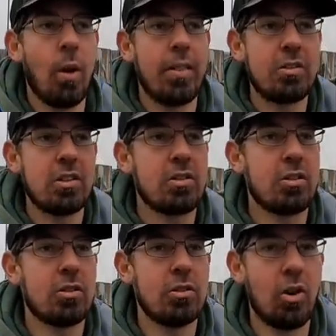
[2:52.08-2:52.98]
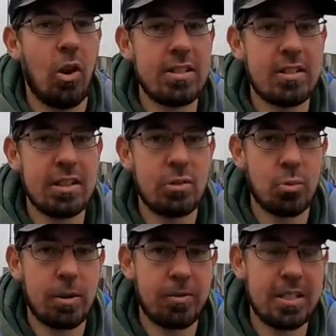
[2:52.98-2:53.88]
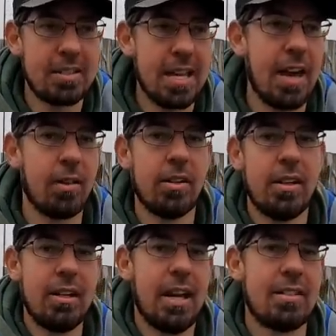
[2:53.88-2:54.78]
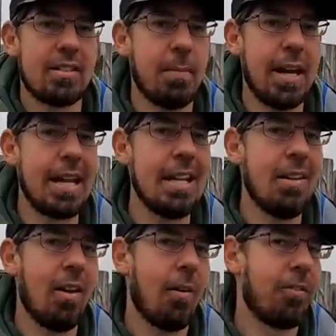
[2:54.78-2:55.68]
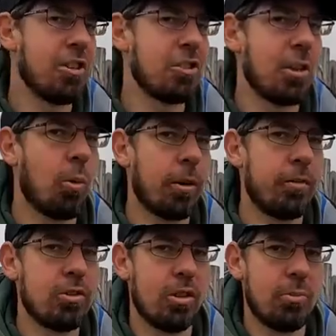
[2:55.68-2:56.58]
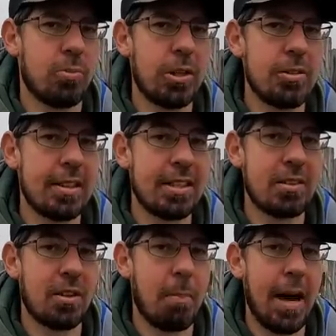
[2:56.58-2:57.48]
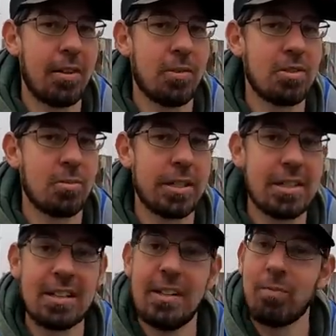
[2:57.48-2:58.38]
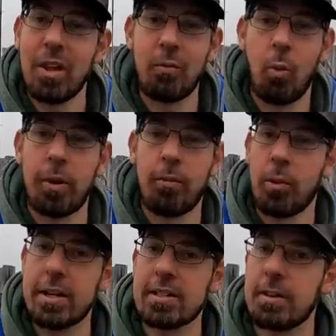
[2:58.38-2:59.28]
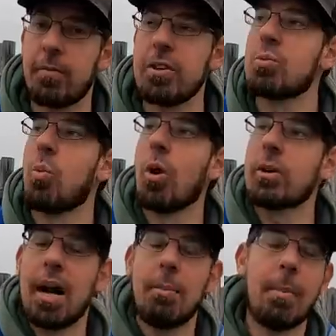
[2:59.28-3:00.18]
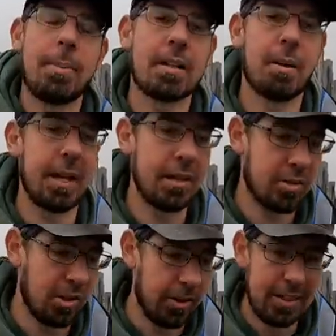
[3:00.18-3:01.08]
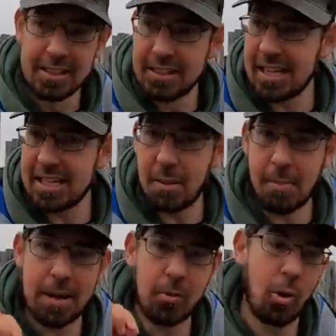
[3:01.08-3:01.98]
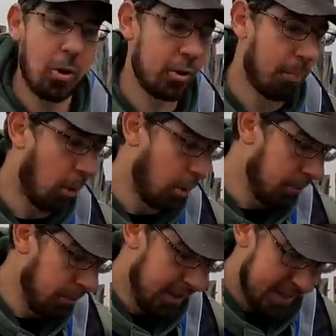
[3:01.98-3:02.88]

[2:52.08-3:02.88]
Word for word: where they're just nicely drifting down. And to me, I've fished here quite a few times by using things like paternoster rigs, and for whatever reason, the fish won't come up and commit. So getting your bait right on the bottom